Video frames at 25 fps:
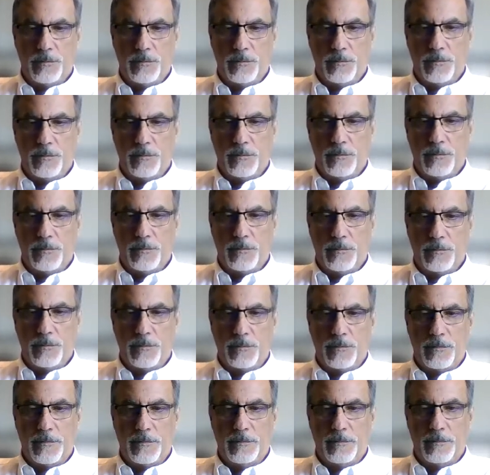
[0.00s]

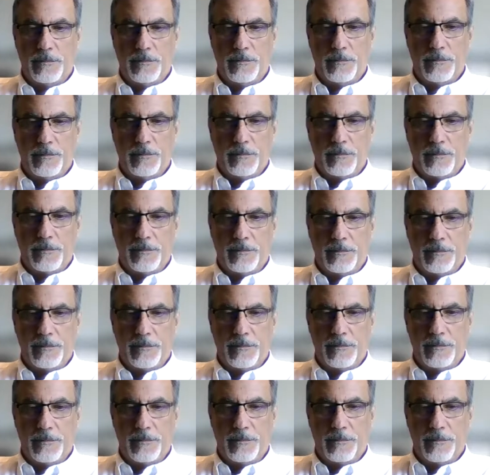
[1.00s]

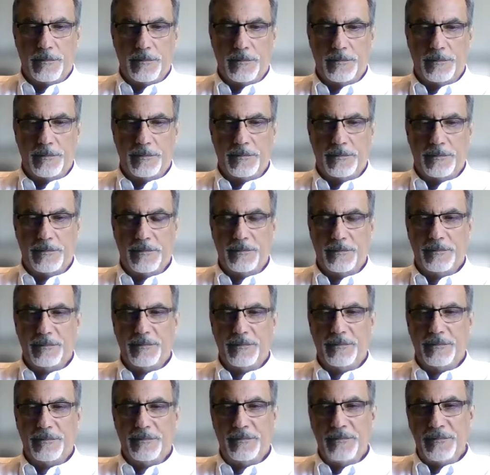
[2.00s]

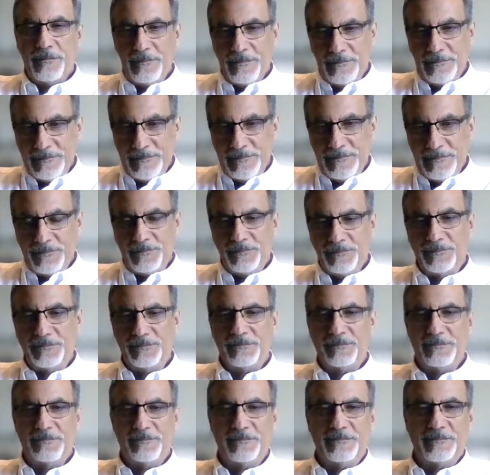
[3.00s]

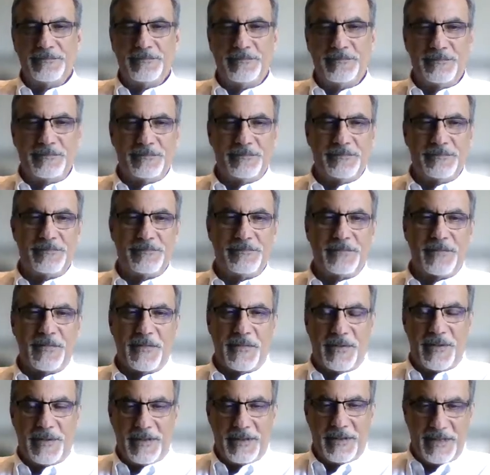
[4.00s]

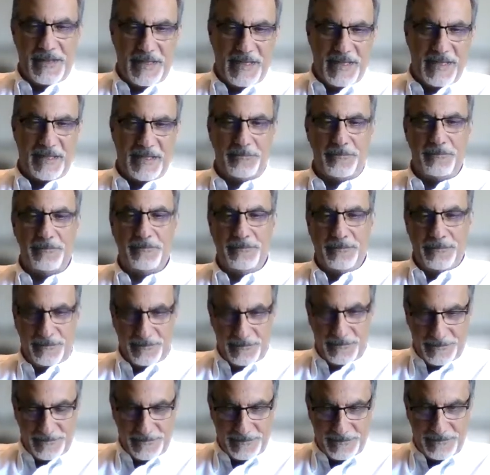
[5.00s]

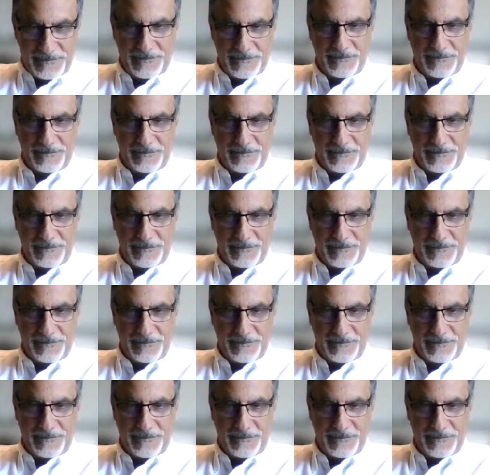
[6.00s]
This person isn't speaking.